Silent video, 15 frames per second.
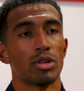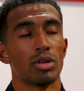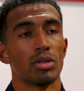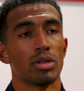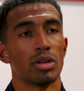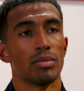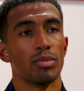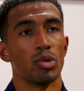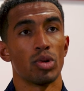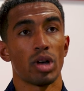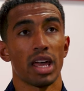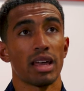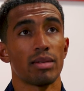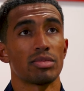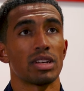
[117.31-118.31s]
you know, the
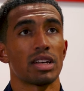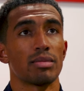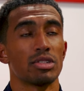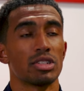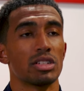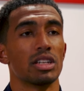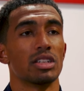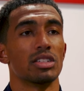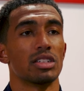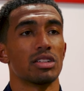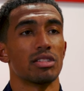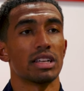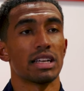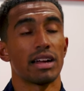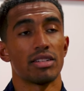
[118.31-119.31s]
more game time isn't
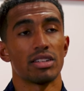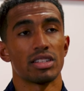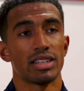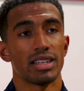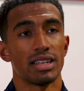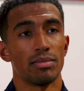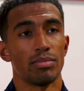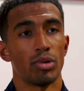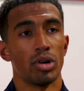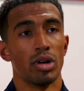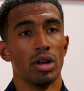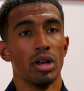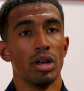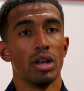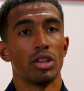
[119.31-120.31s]
necessarily guaranteed, but